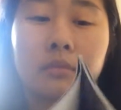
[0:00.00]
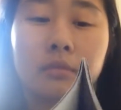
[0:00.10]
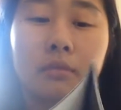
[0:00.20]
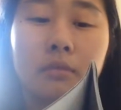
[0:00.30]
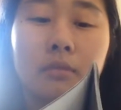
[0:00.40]

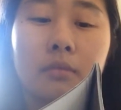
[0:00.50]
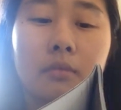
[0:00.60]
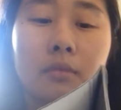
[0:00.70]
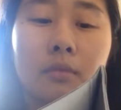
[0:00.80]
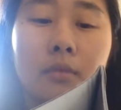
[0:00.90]

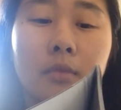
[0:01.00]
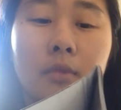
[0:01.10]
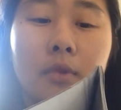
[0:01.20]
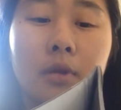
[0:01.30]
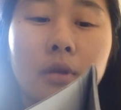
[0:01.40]

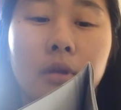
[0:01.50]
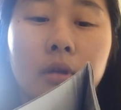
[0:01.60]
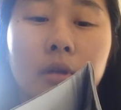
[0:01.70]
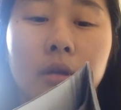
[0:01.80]
(silence)